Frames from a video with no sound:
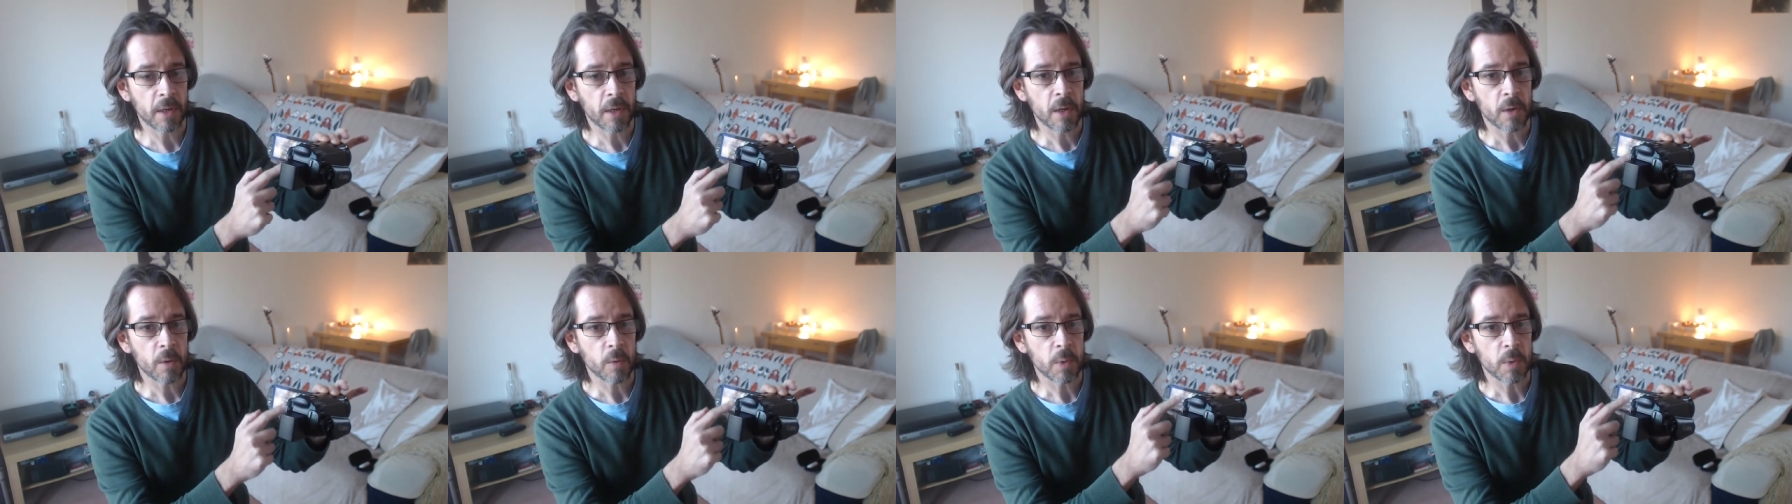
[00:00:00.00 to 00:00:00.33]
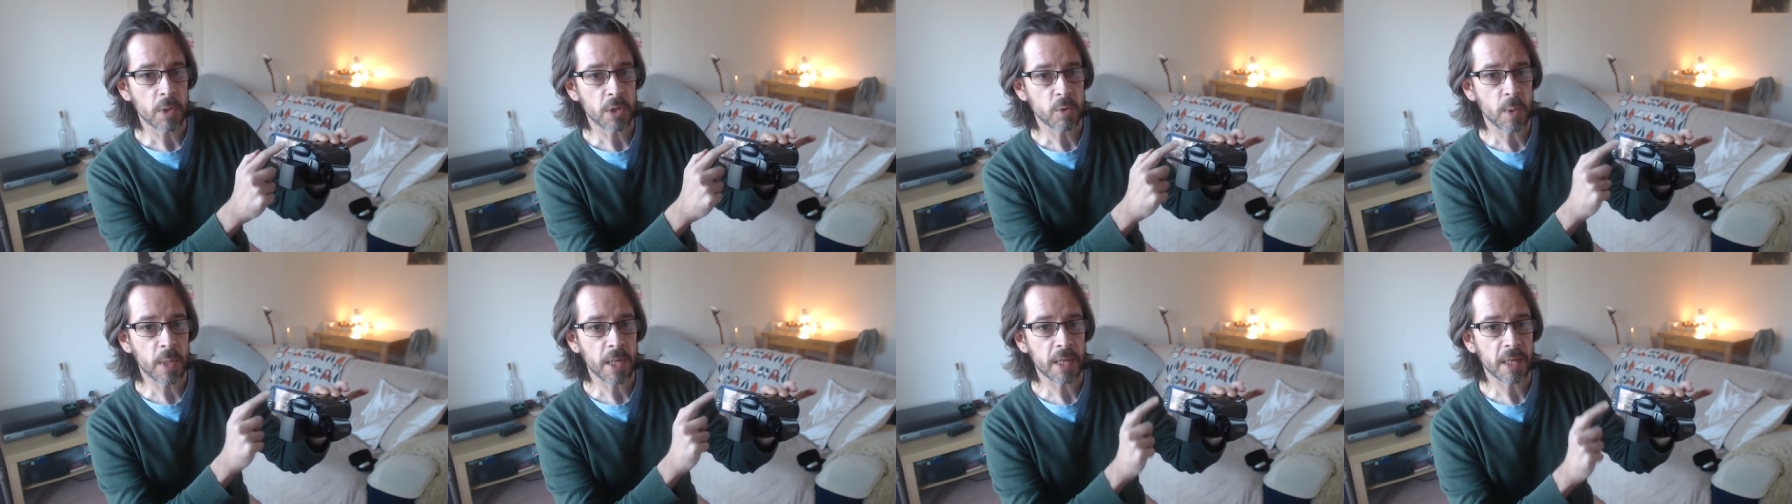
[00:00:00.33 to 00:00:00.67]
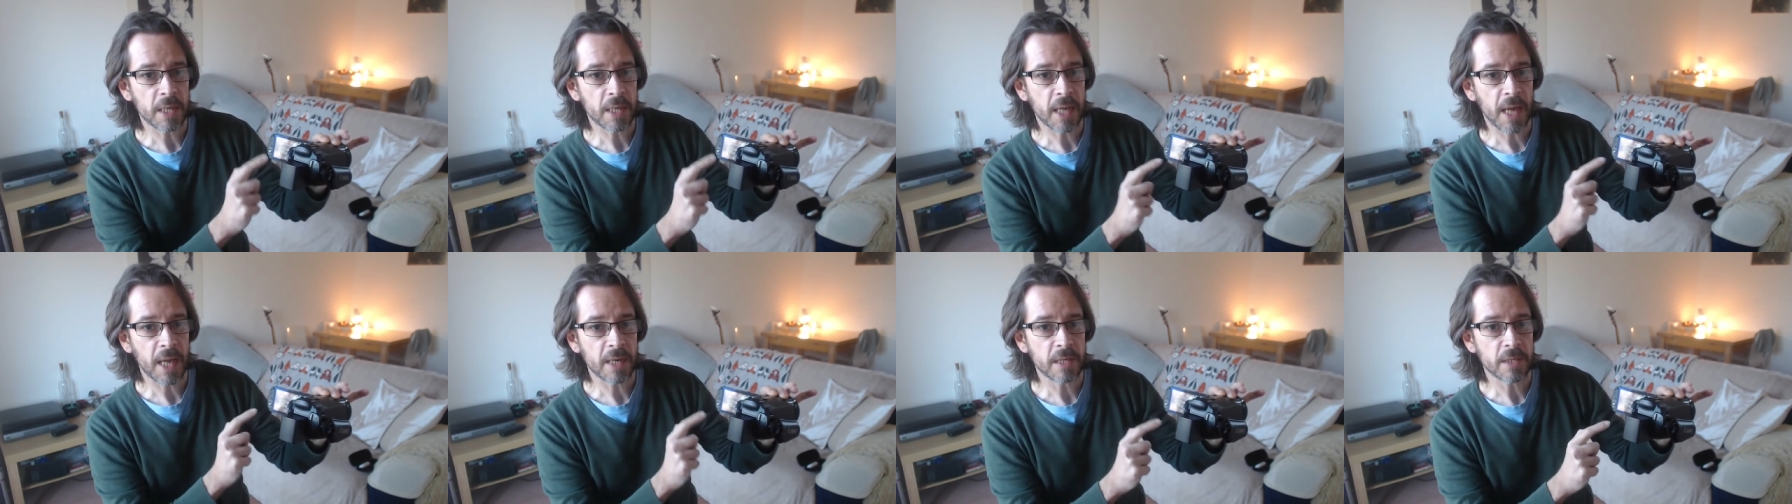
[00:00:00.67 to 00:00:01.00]
which we can
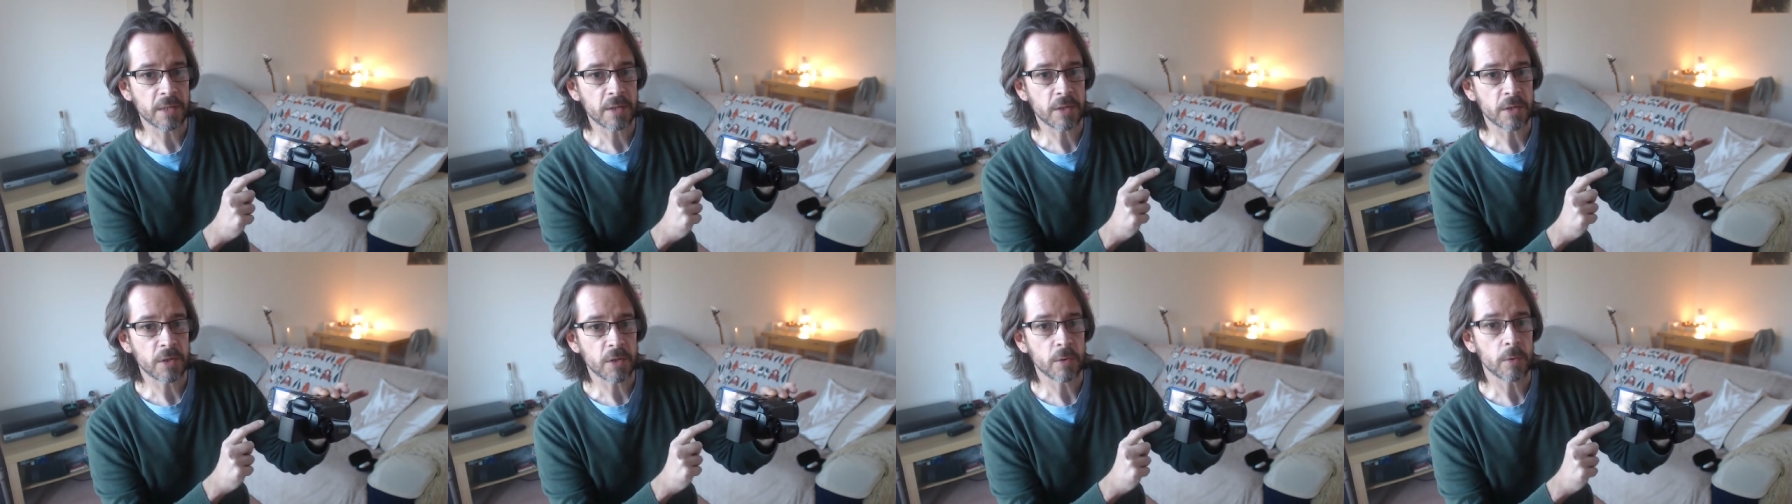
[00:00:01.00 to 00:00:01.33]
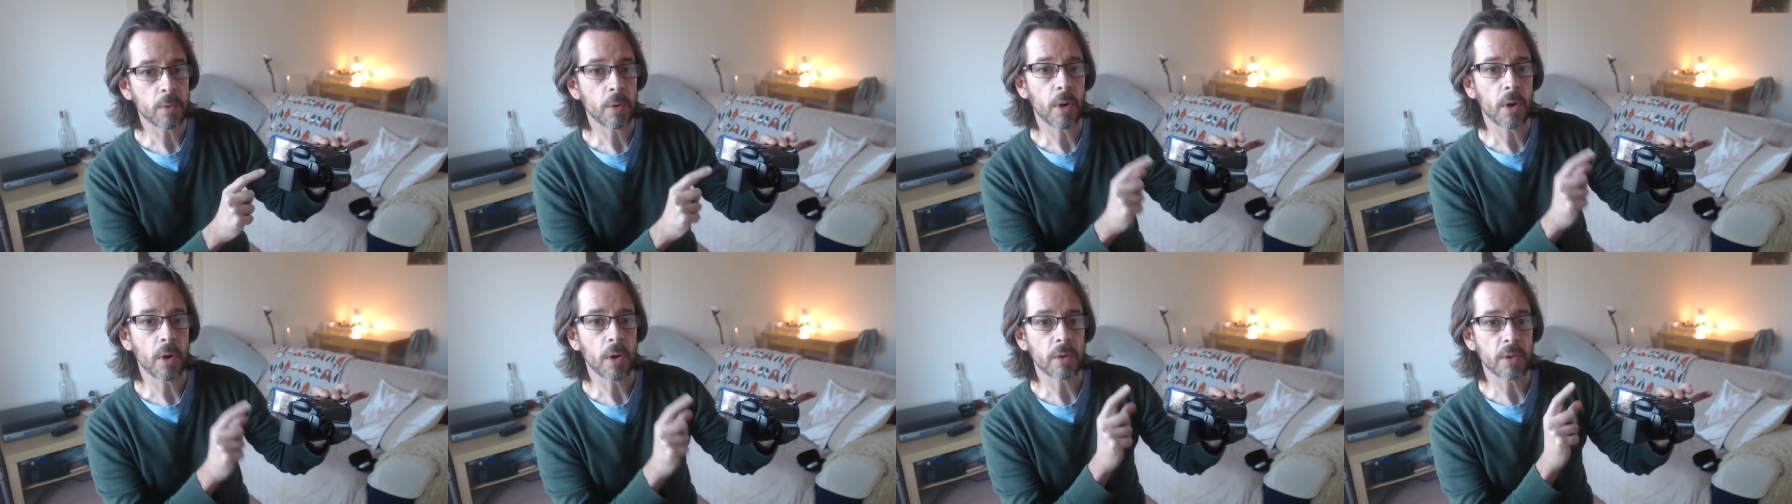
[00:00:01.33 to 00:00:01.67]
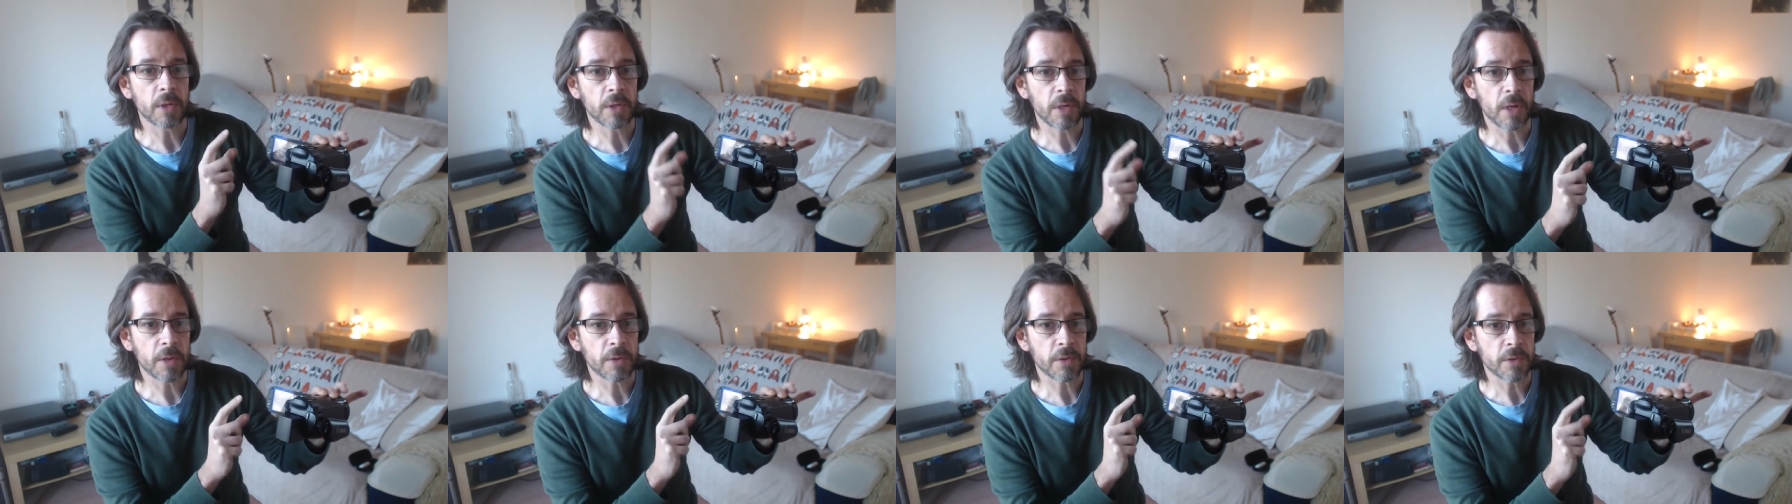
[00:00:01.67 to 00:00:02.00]
get into on
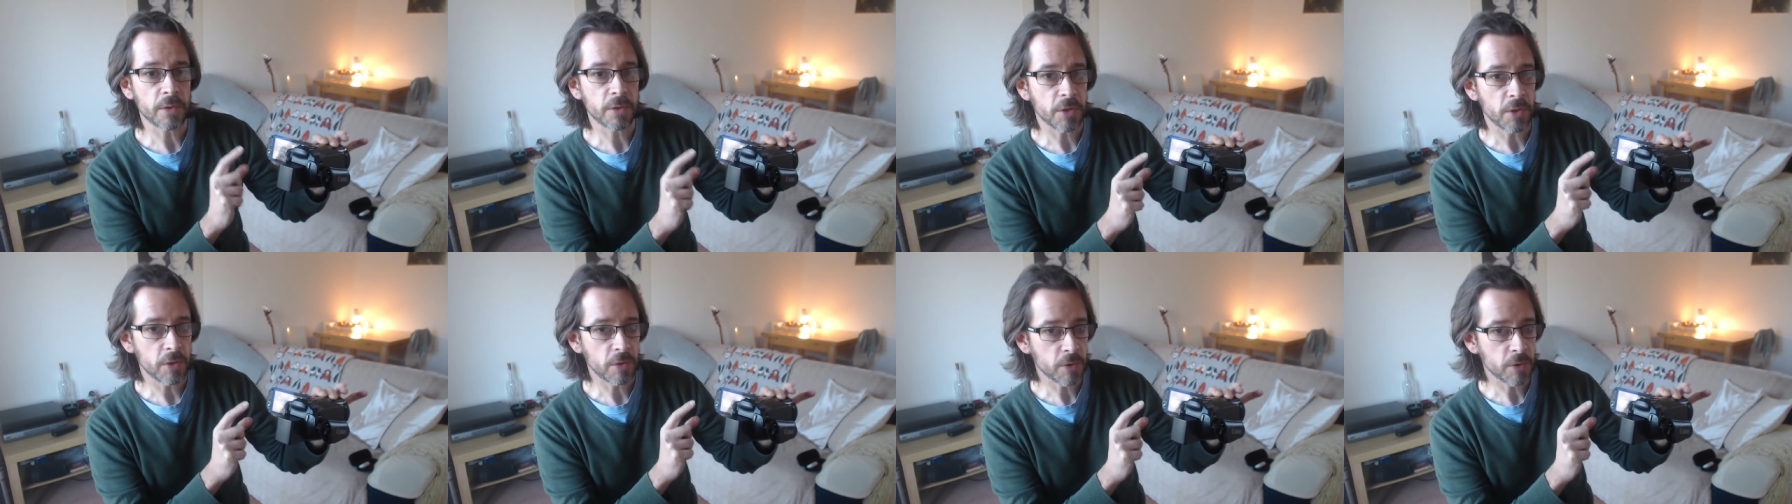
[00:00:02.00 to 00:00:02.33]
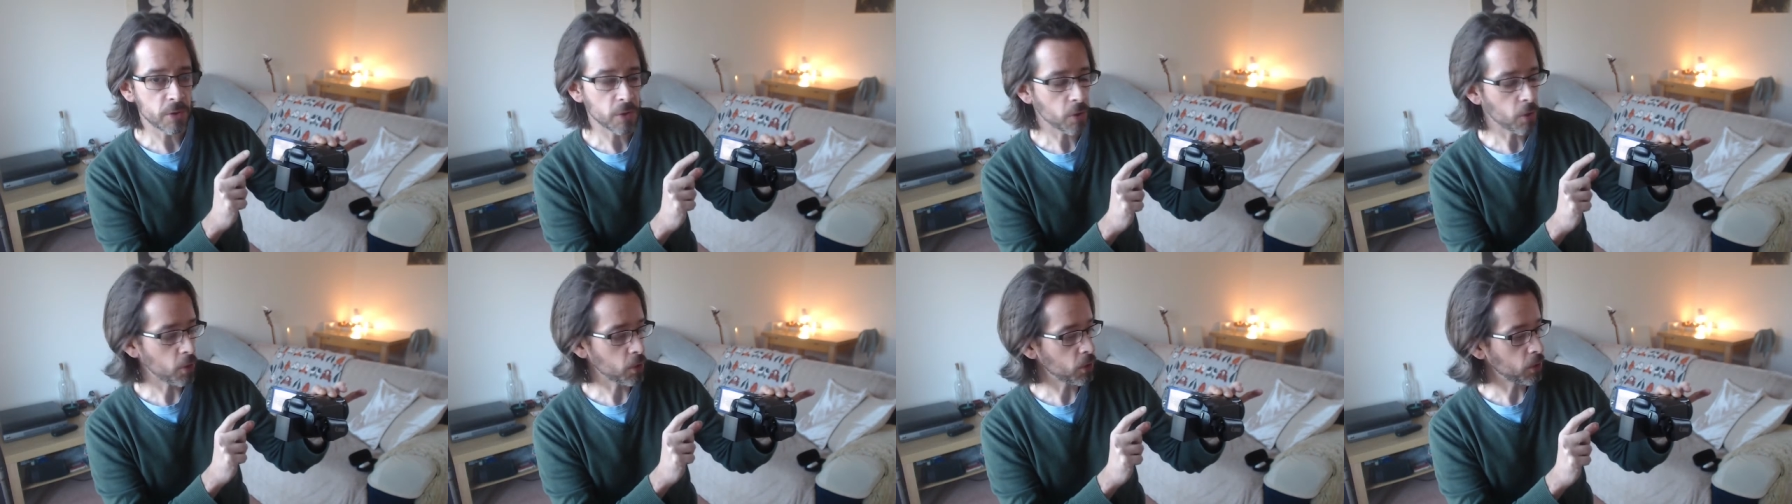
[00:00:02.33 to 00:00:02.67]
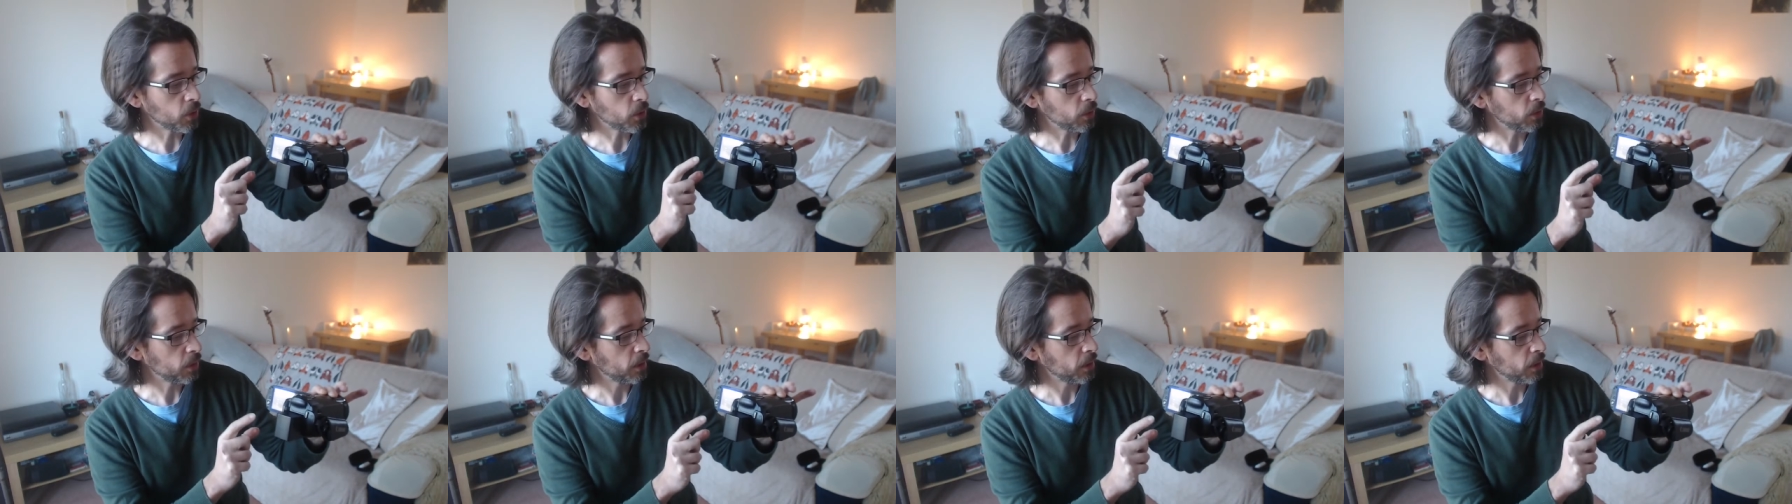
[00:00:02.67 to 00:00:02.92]
another tutorial.